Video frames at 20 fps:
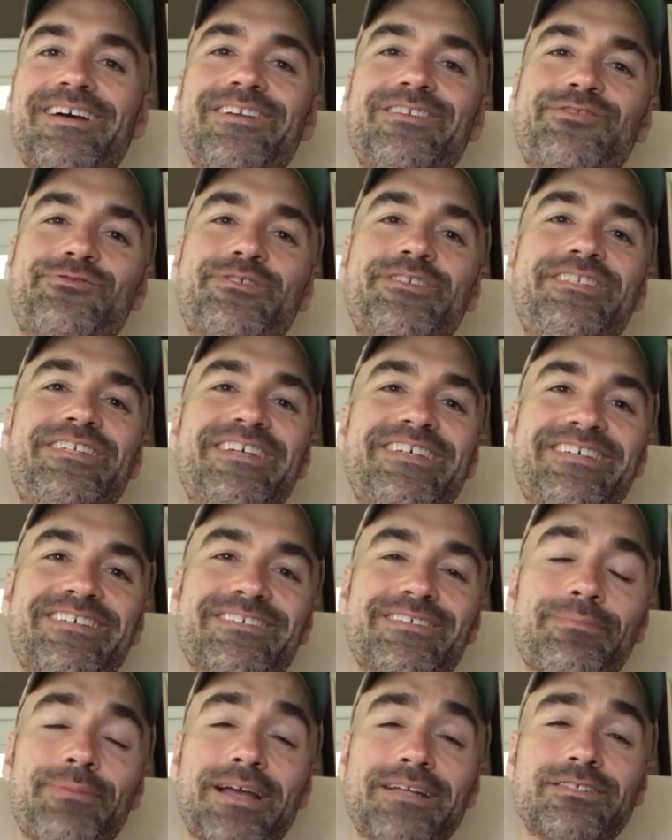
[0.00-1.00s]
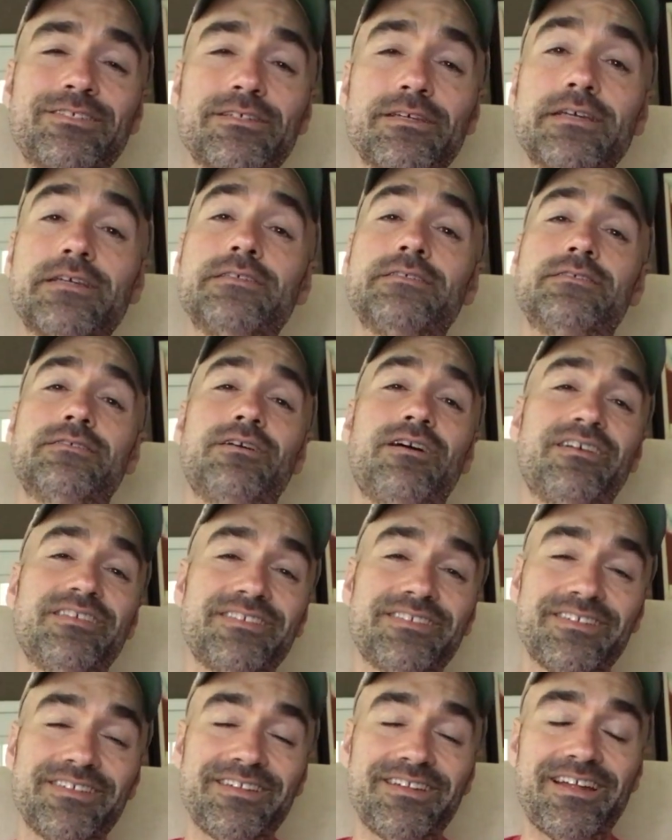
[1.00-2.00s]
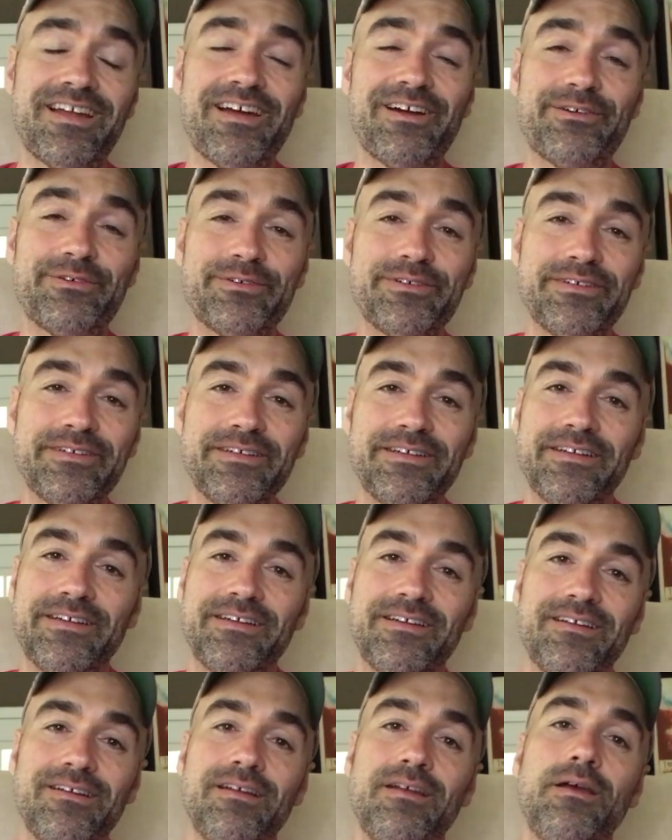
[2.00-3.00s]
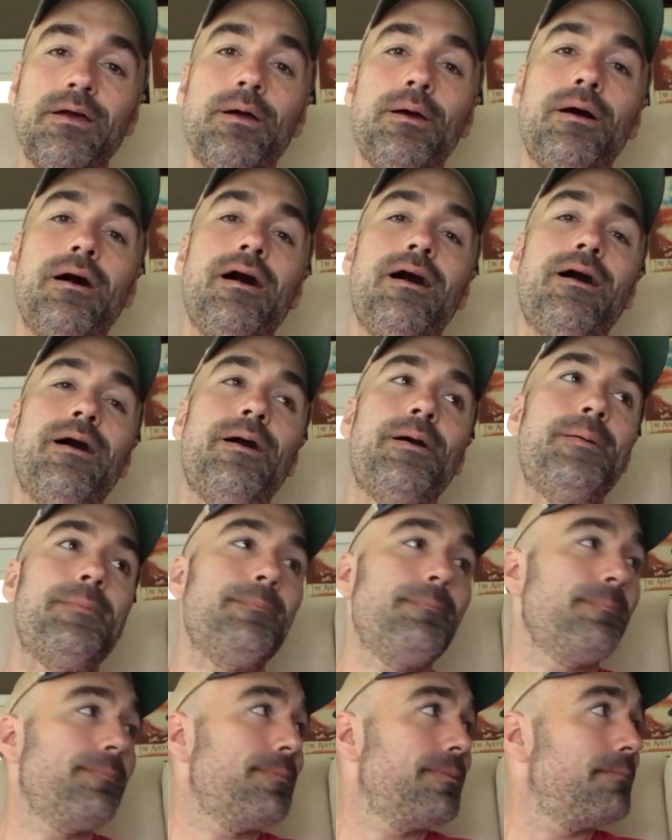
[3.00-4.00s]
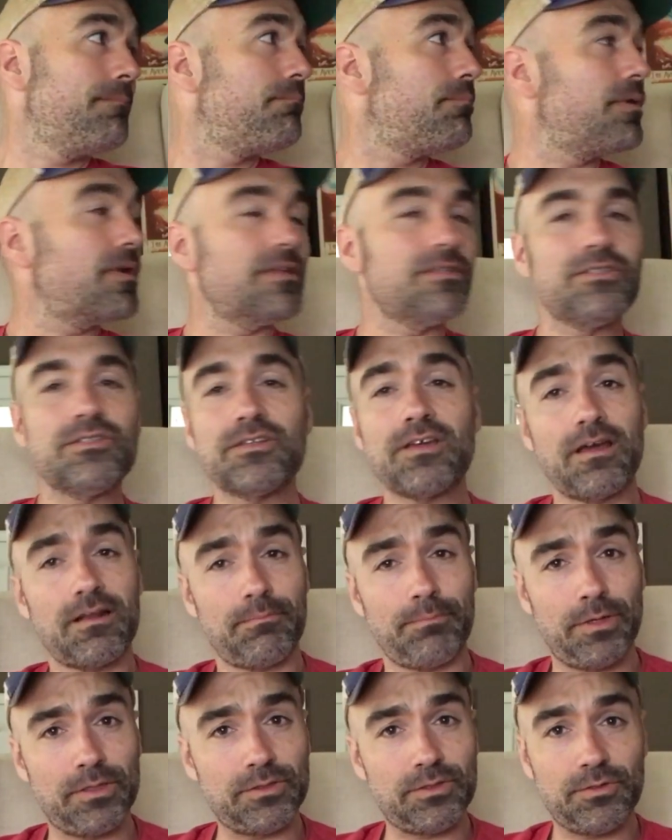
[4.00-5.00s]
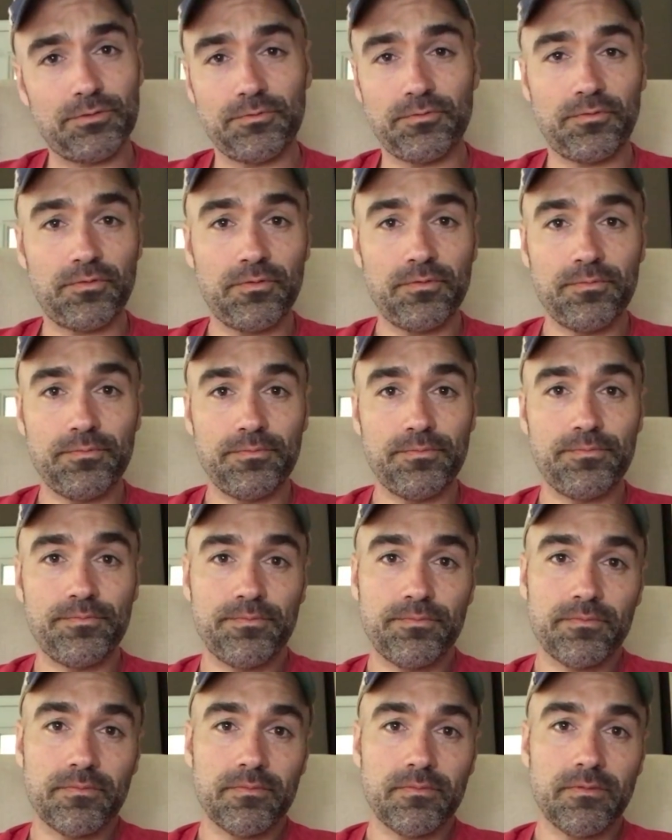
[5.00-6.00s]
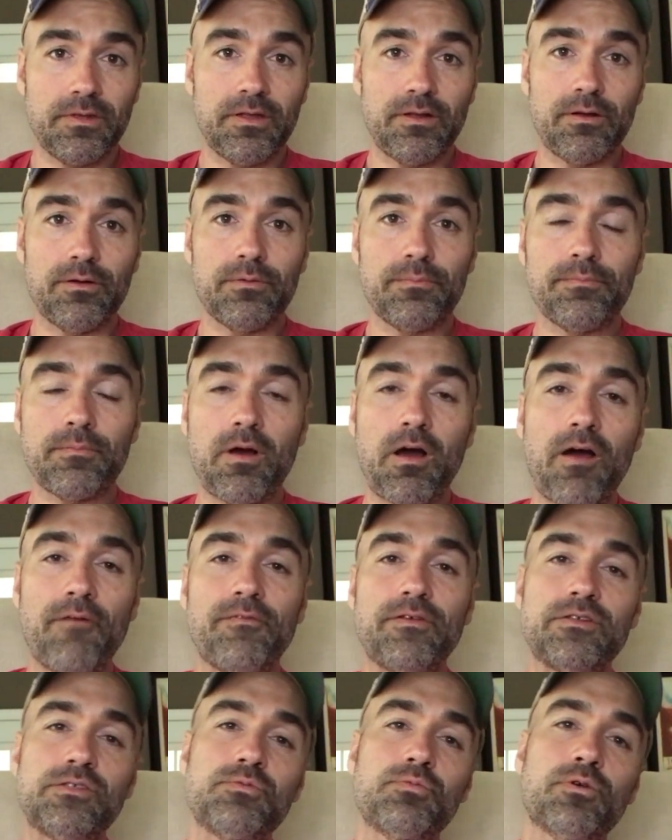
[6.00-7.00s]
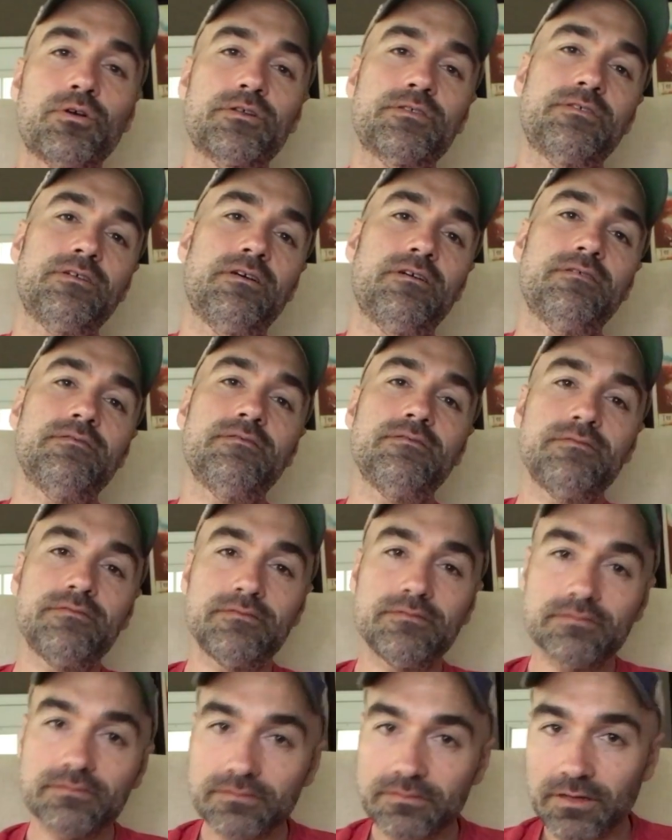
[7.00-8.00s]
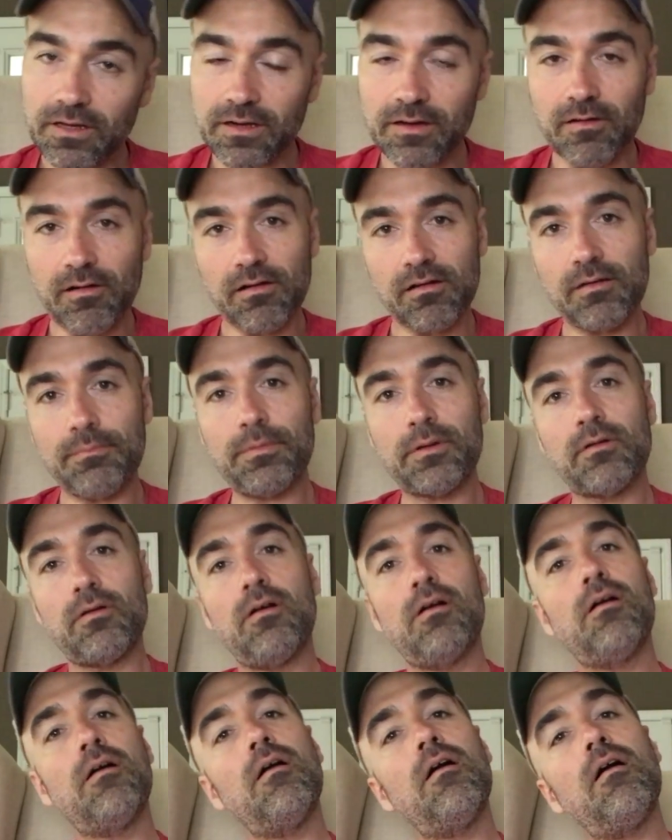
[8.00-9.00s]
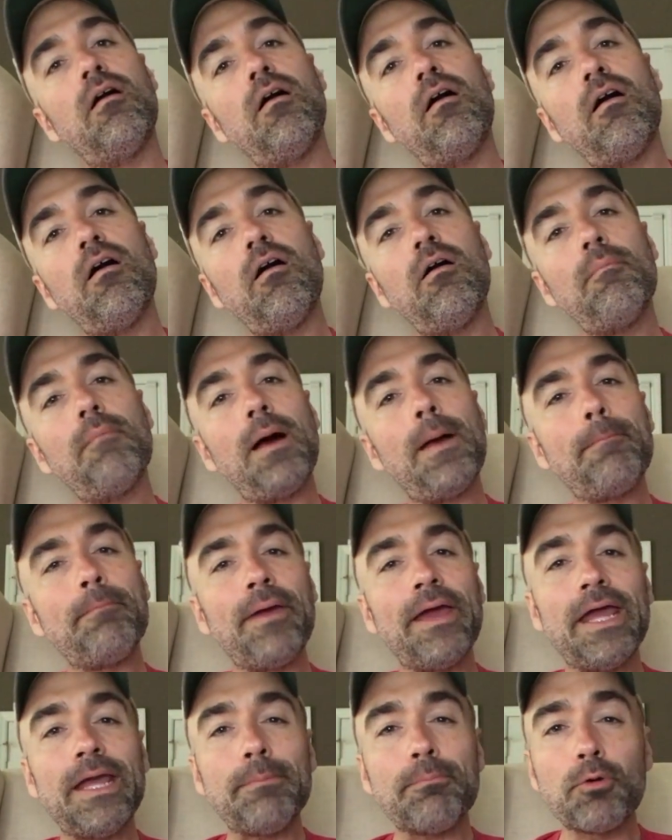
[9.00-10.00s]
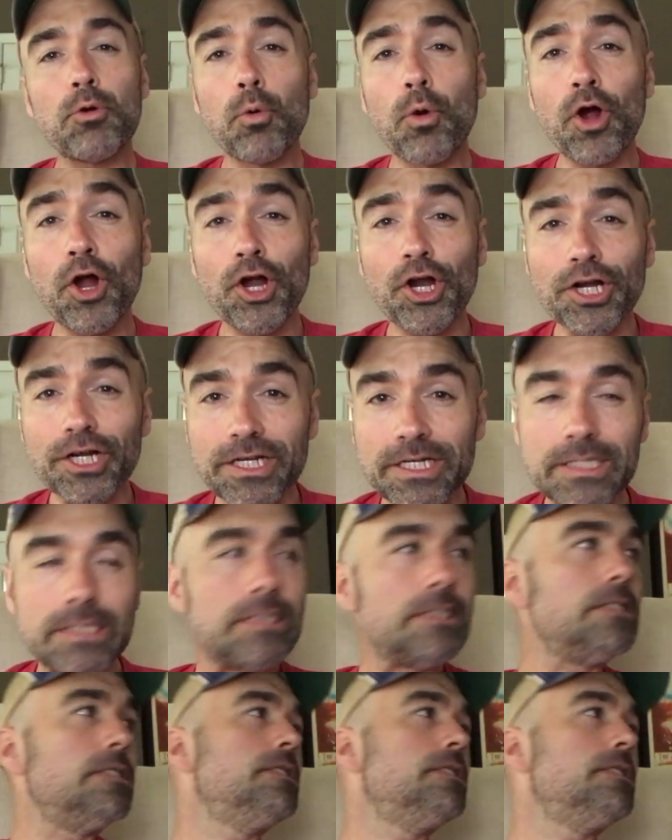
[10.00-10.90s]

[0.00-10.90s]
It's ridiculous. I'm actually exhausted now. Um, but I just got a bunch of, you know, office work done. Caught up on all my paperwork.